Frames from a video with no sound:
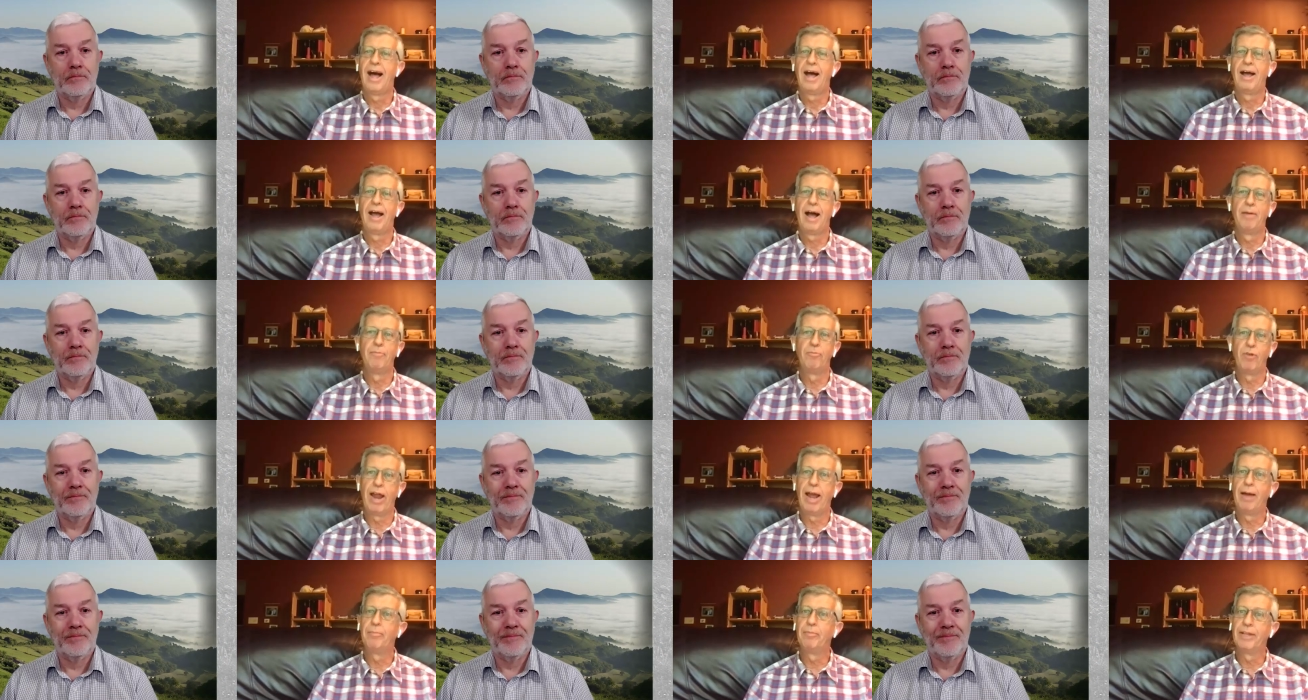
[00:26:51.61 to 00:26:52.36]
Speaker 1: Uh,
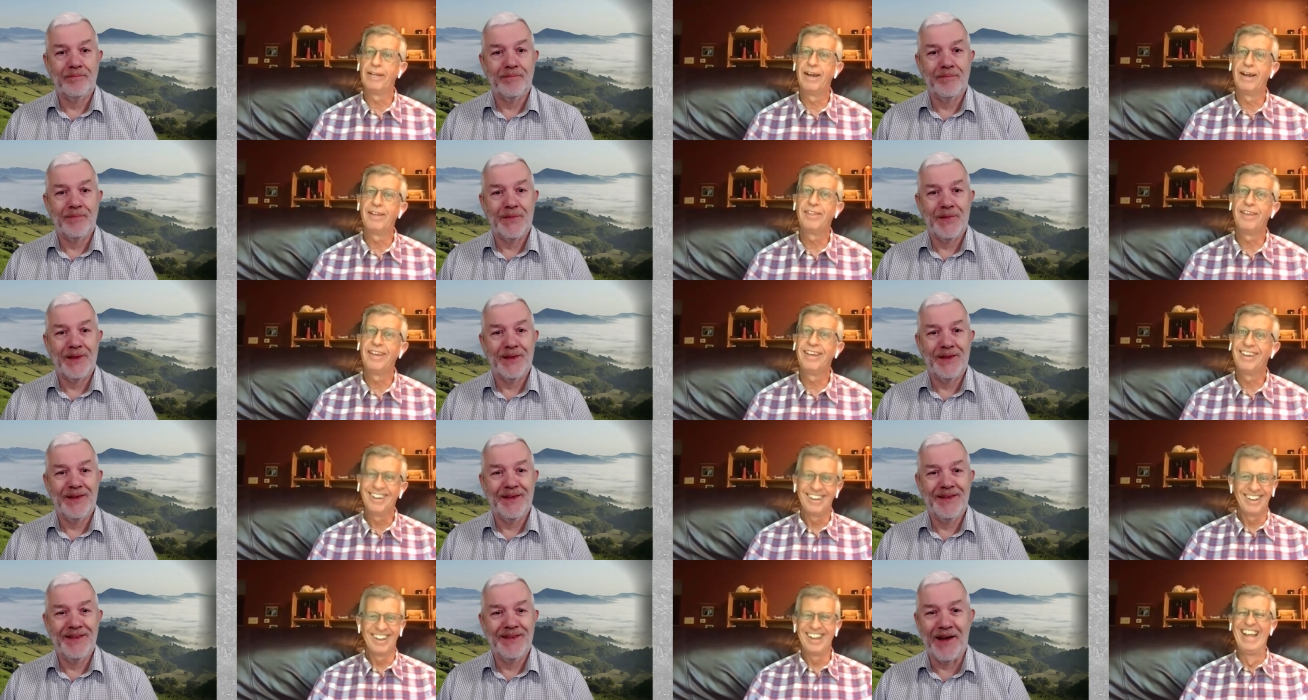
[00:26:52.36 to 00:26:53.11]
I'm rambling, I
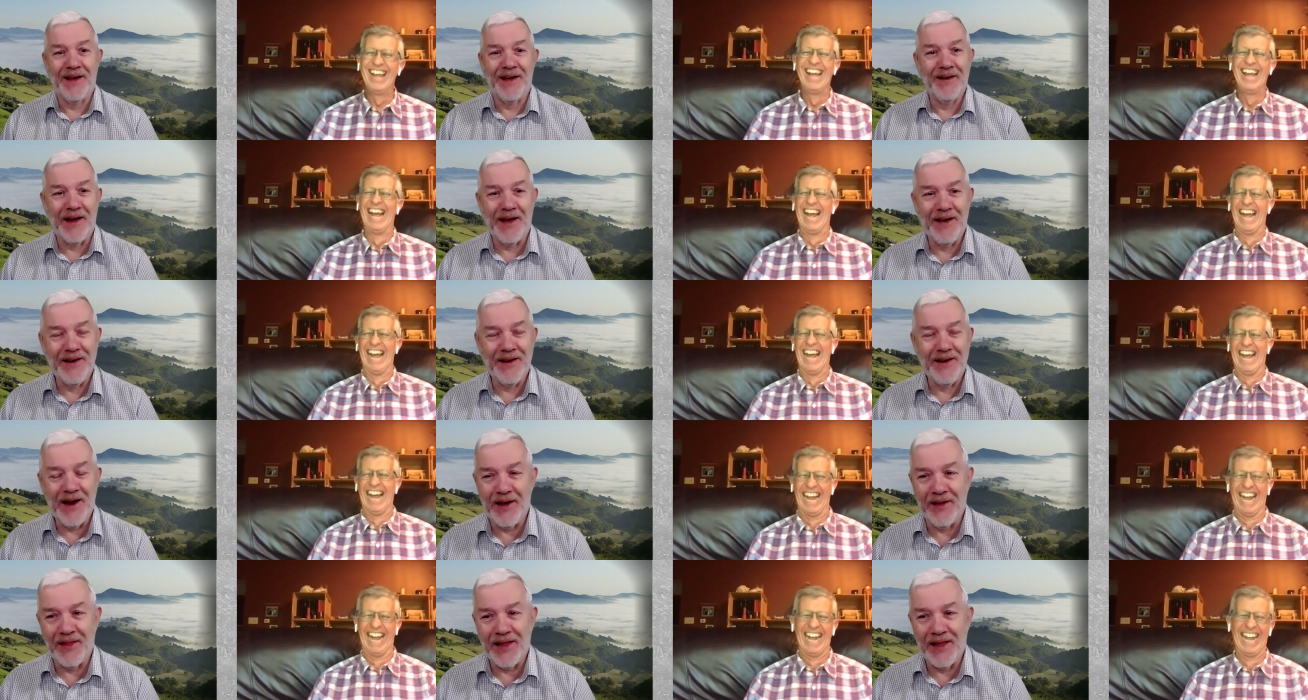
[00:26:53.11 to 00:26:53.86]
think.
Speaker 2: No, no,
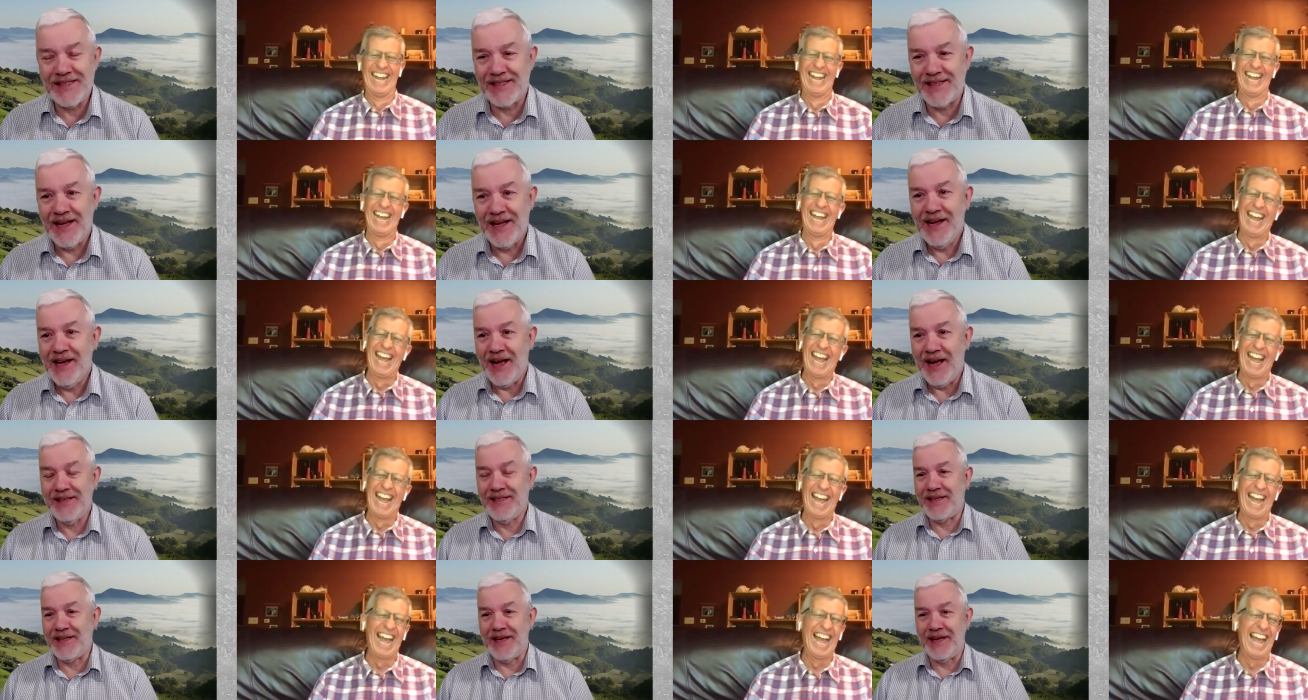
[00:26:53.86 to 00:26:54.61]
no. That's
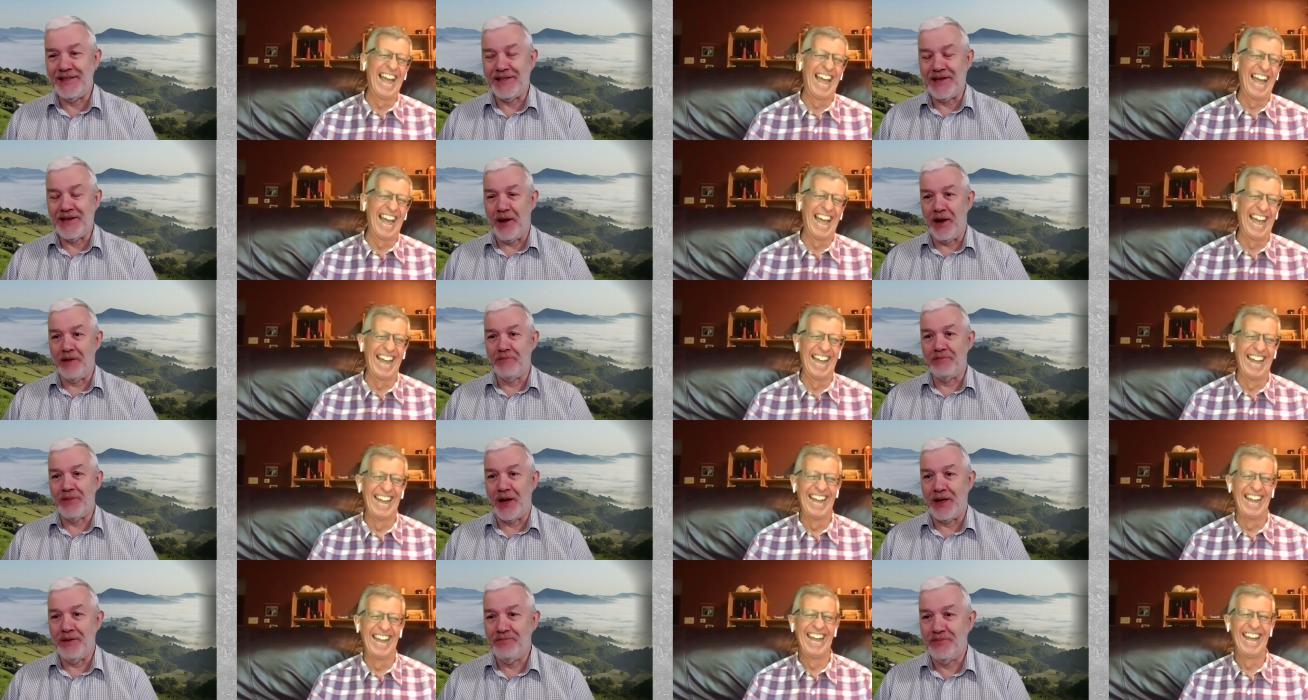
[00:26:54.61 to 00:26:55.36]
that's, that's no. I'm,
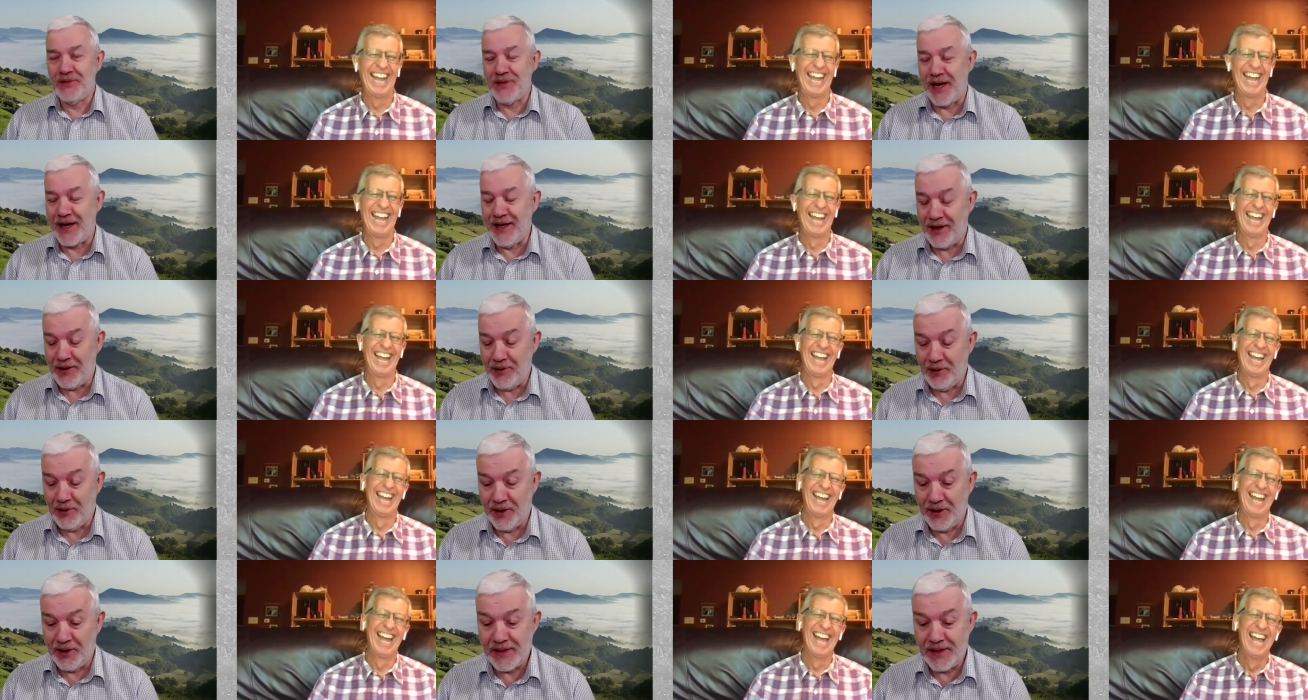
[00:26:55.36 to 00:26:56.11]
I'm taking
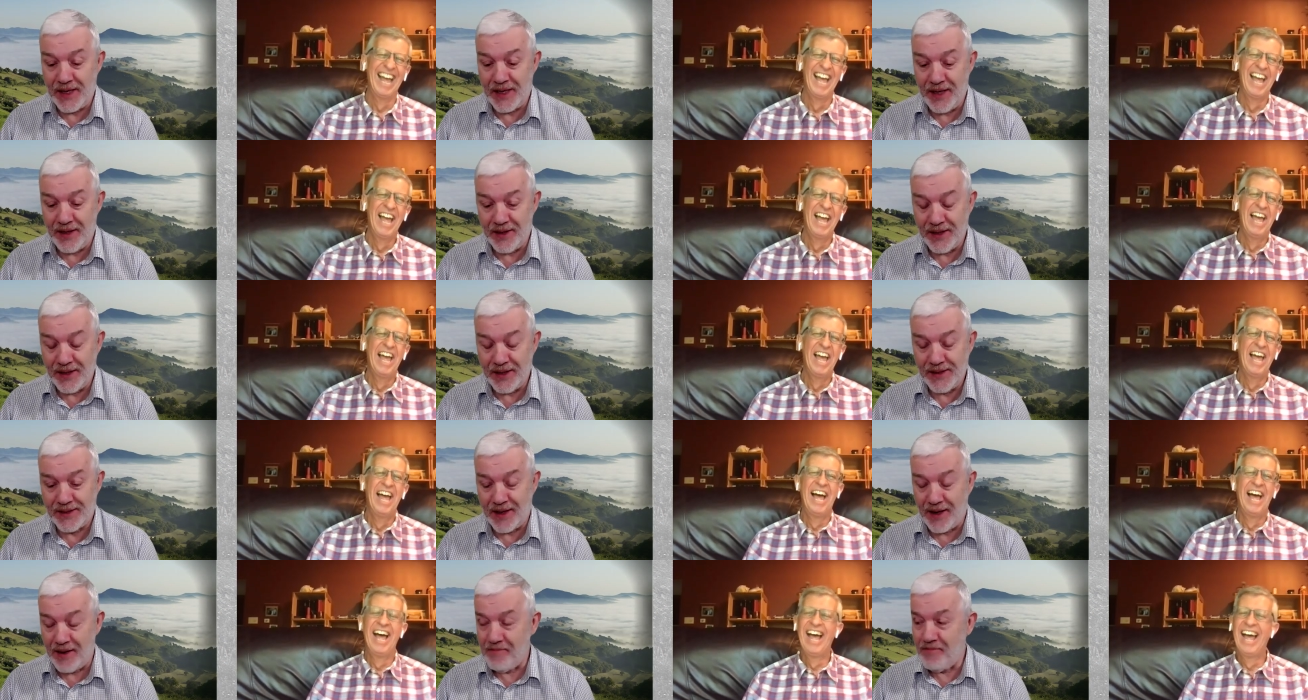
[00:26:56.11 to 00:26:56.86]
all of this in.
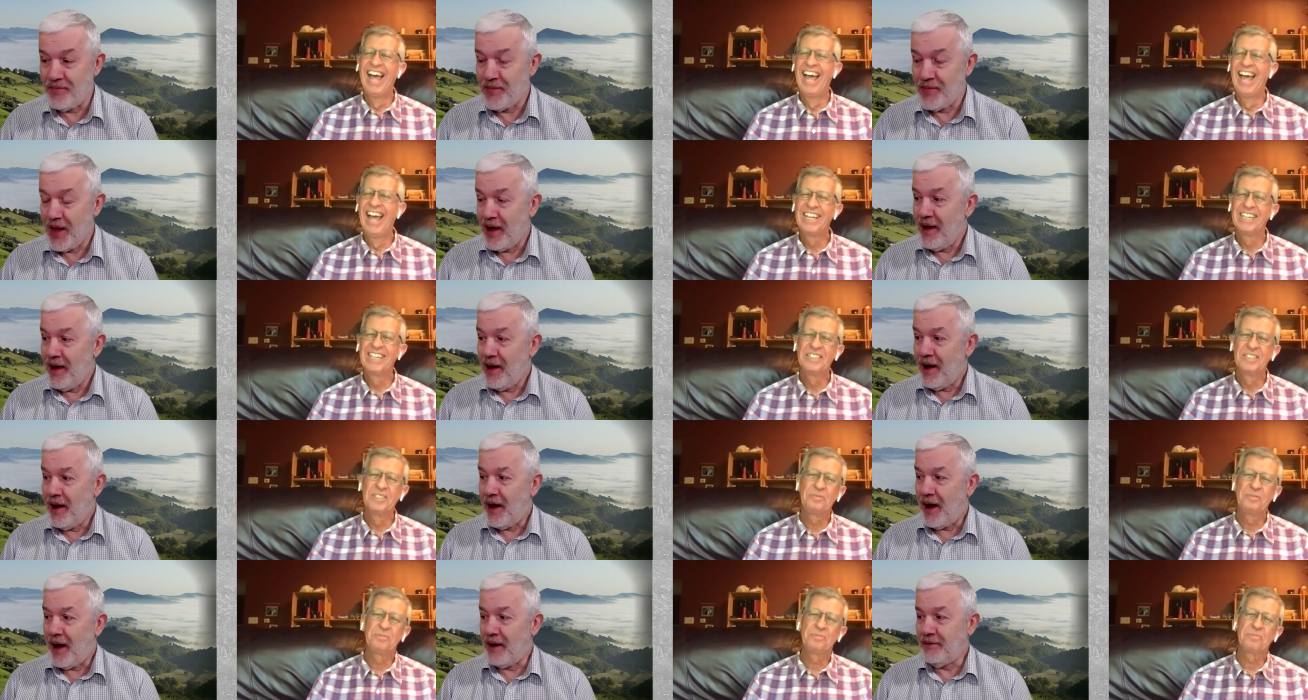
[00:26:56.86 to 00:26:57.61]
It's um,
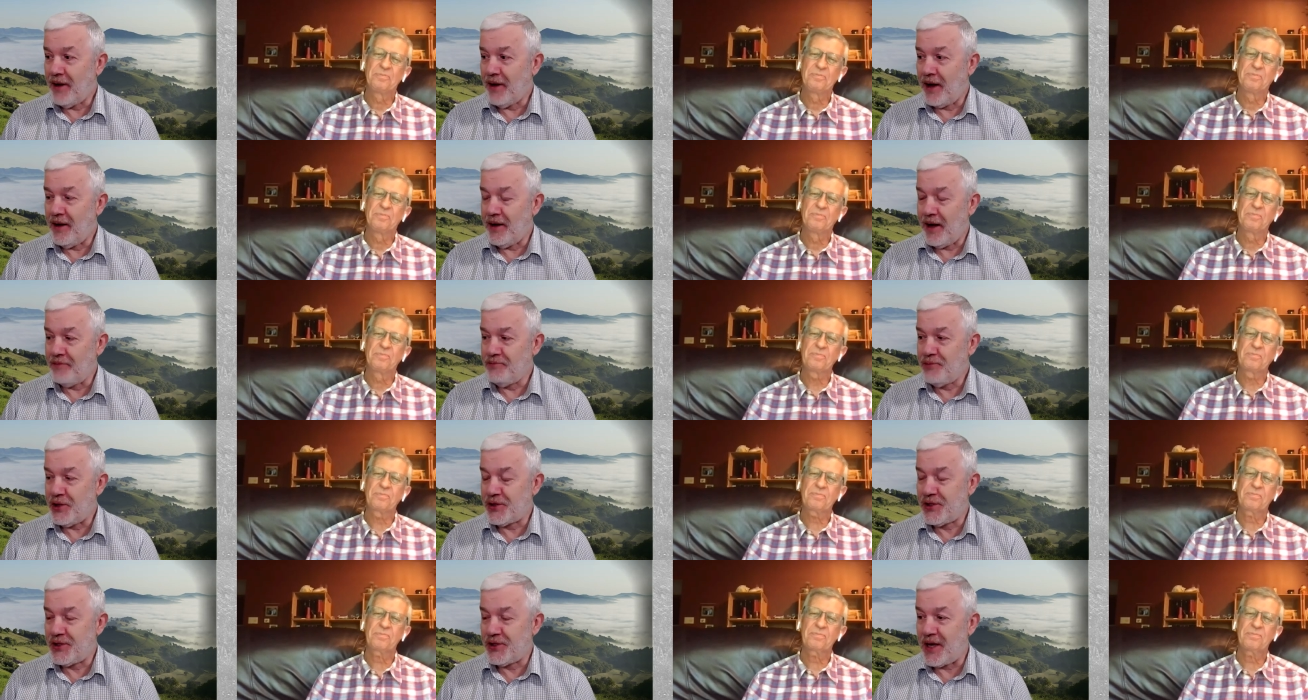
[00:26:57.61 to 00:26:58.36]
I, am
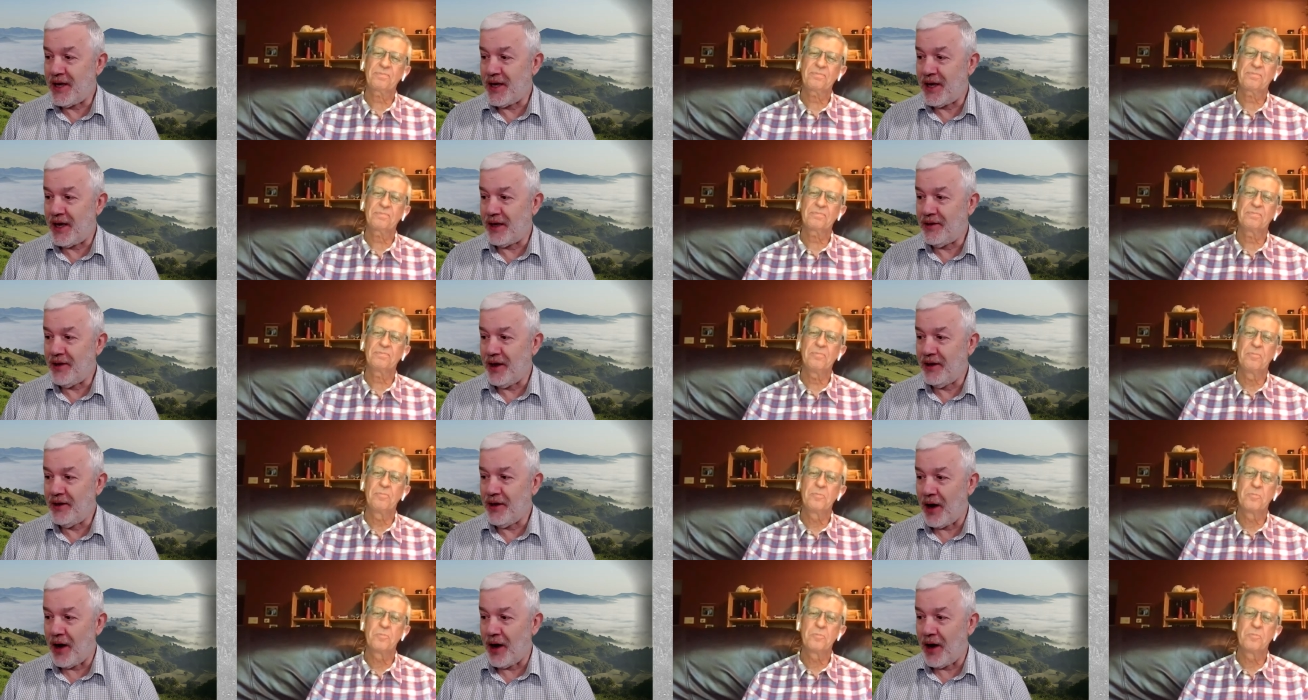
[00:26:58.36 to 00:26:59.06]
just thinking that you